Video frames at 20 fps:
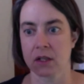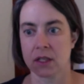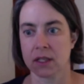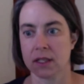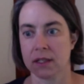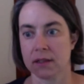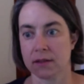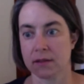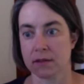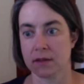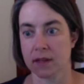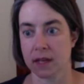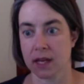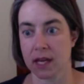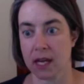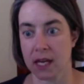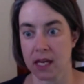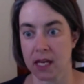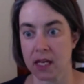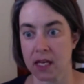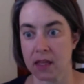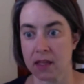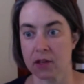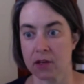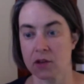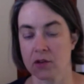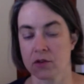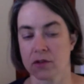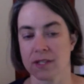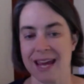is the key,
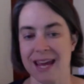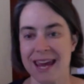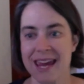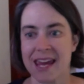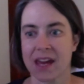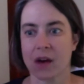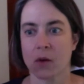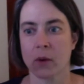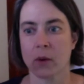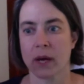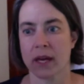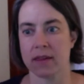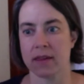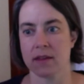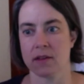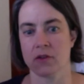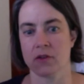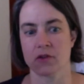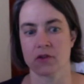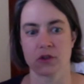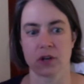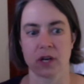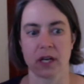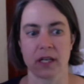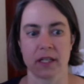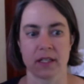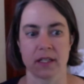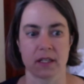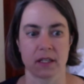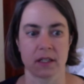that your takeaway that you're
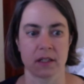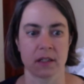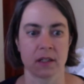trying to